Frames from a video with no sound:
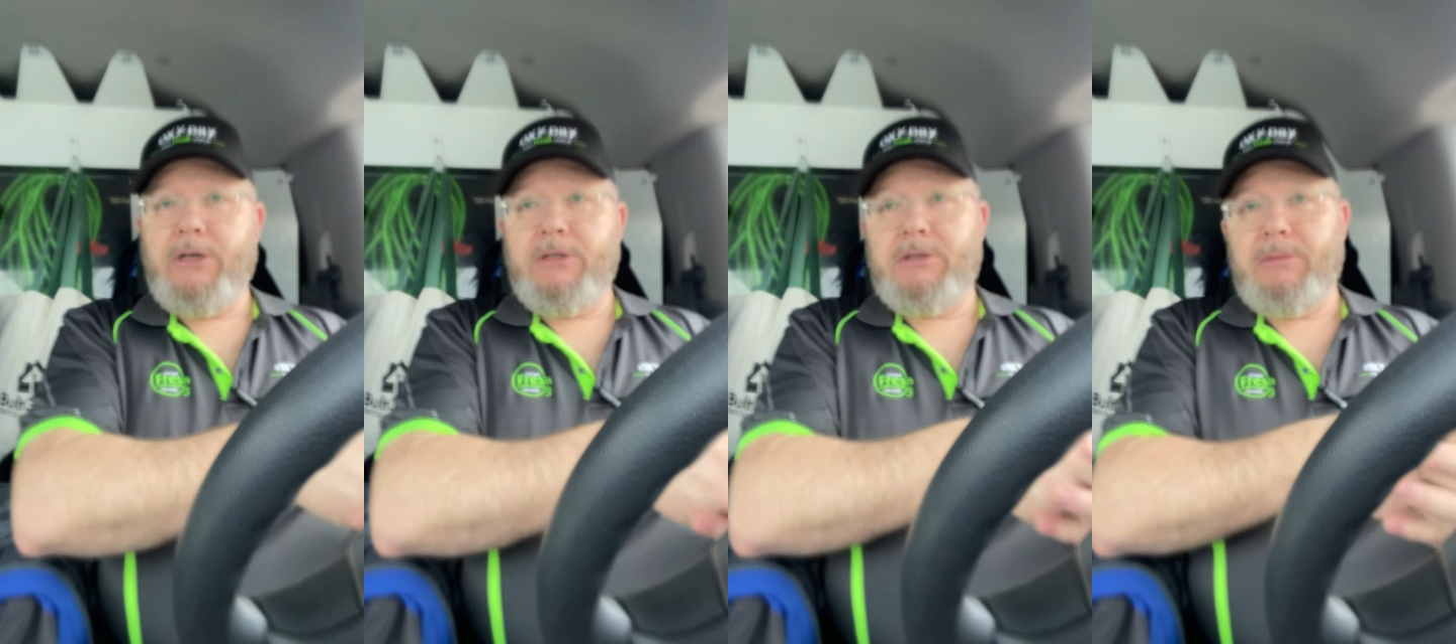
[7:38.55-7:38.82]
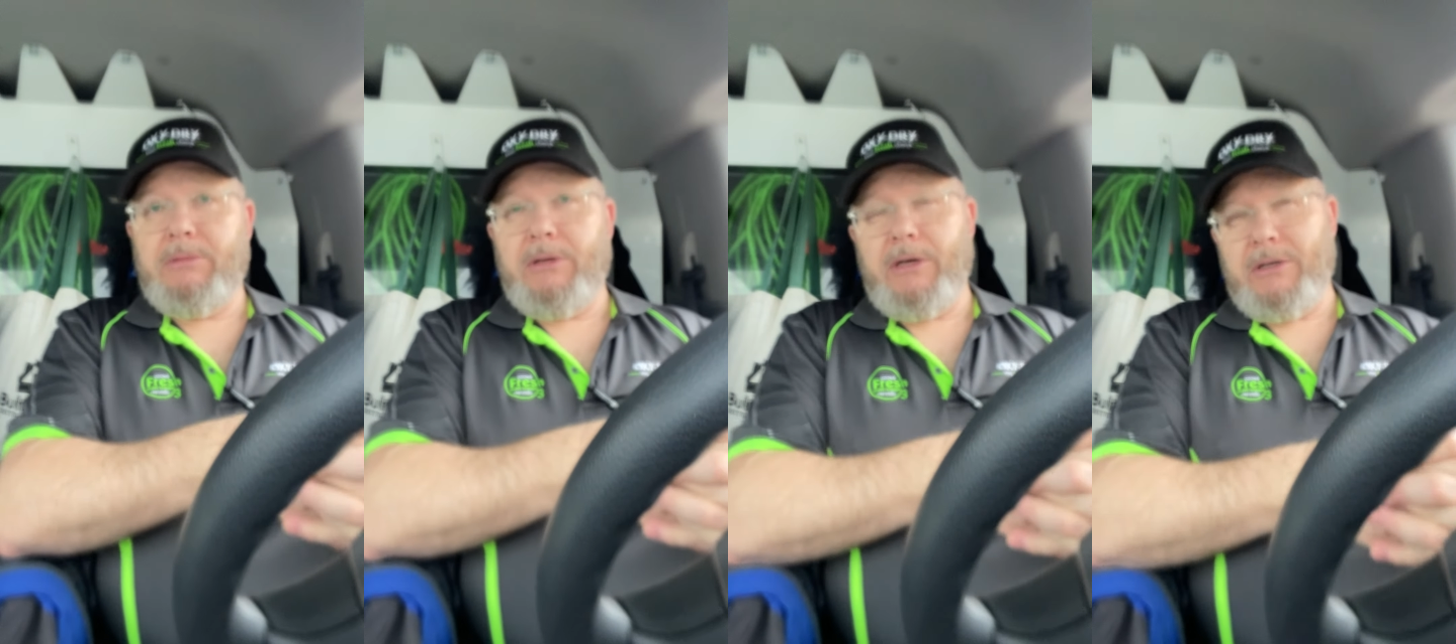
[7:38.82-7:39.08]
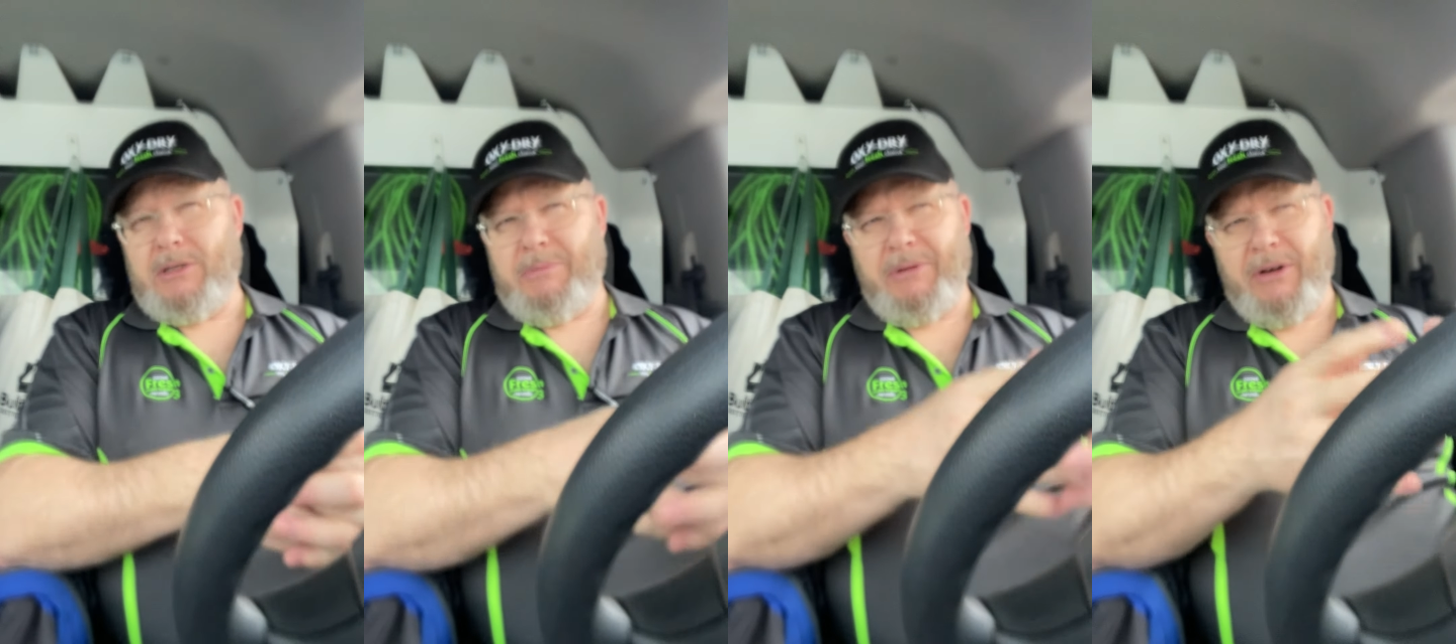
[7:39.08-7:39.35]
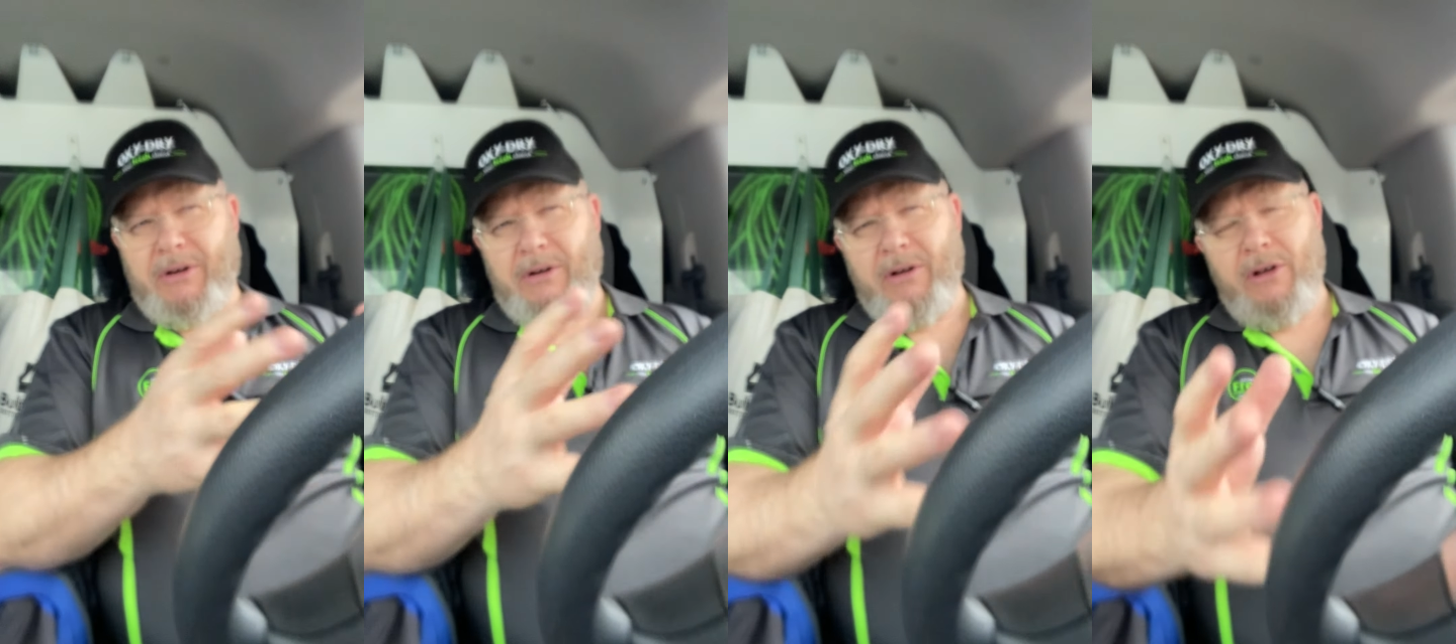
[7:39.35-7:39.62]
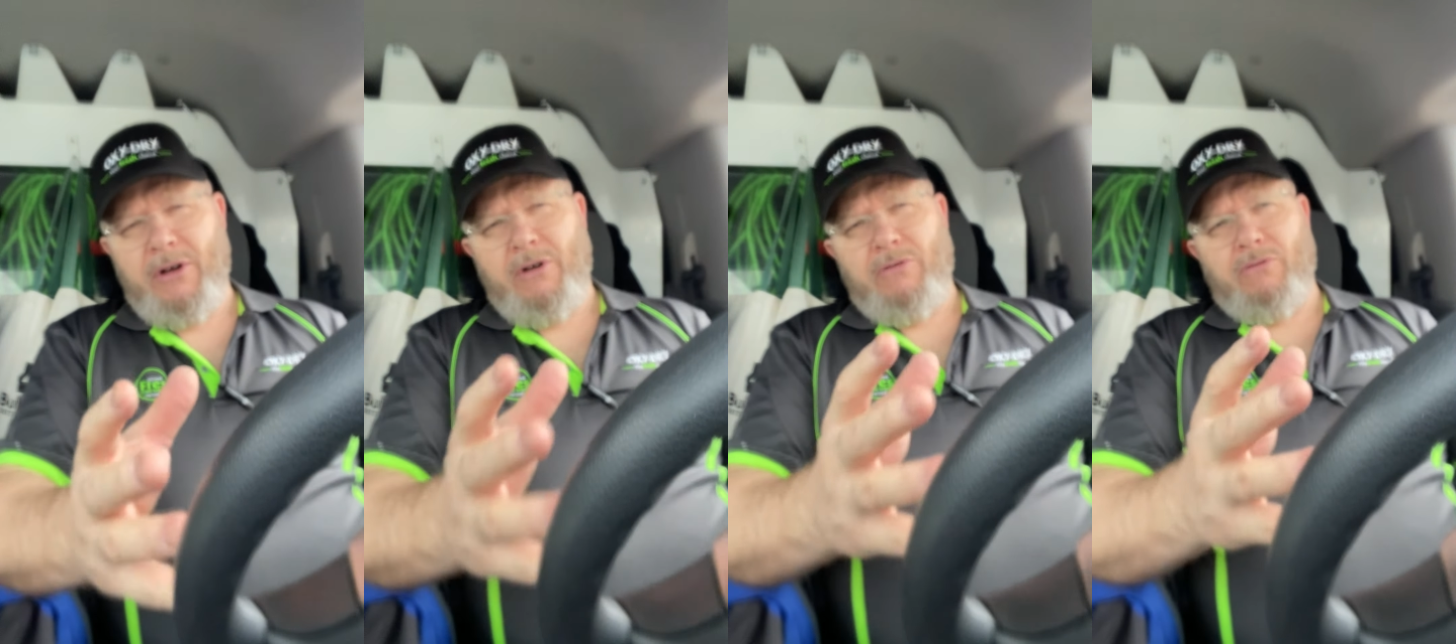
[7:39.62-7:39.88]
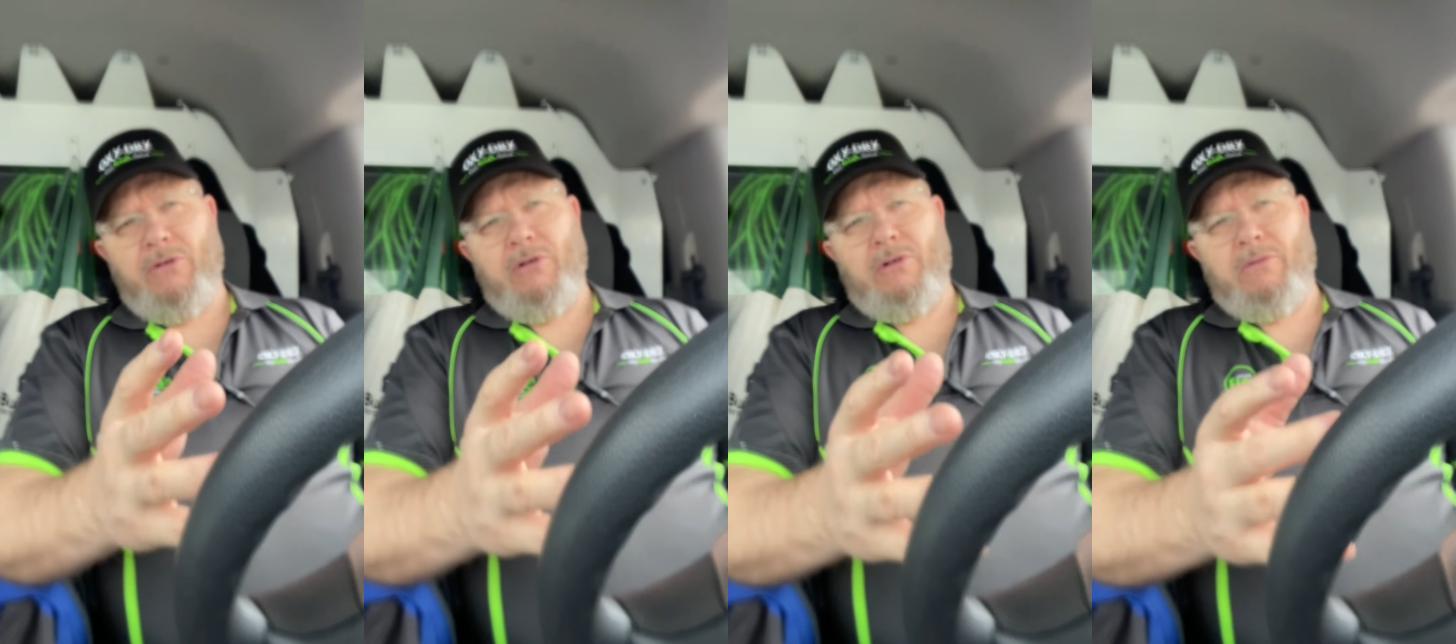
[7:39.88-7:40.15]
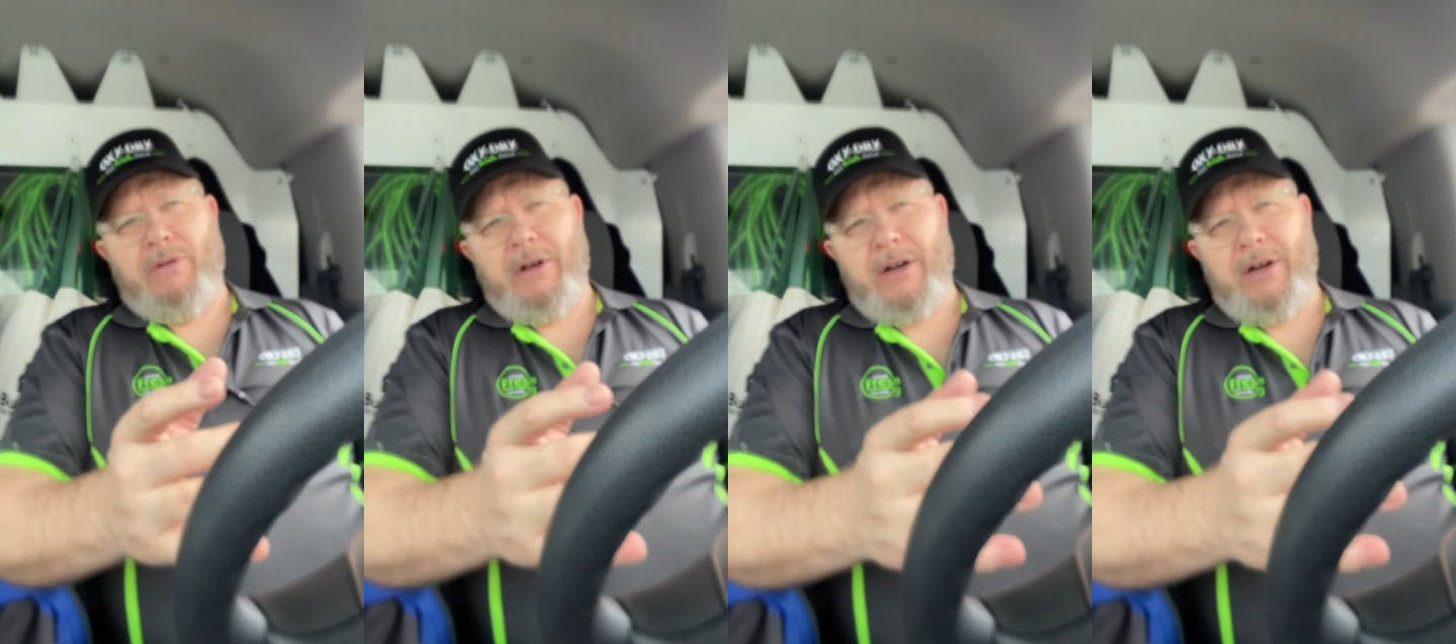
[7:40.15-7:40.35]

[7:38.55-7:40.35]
and he has a bigger Rotary,